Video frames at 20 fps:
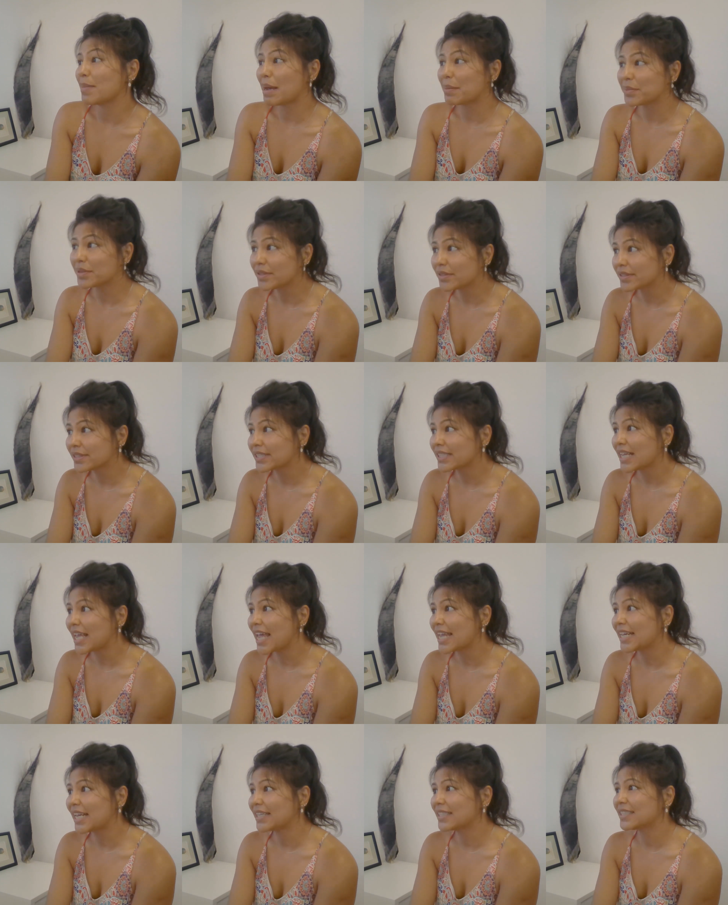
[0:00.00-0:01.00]
mammals
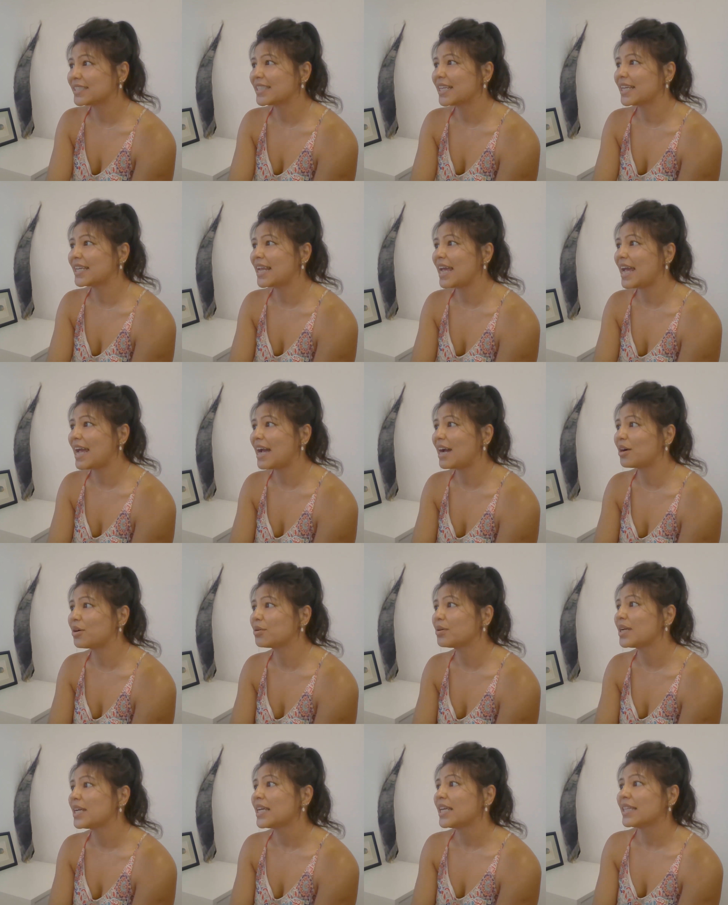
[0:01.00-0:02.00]
and understand how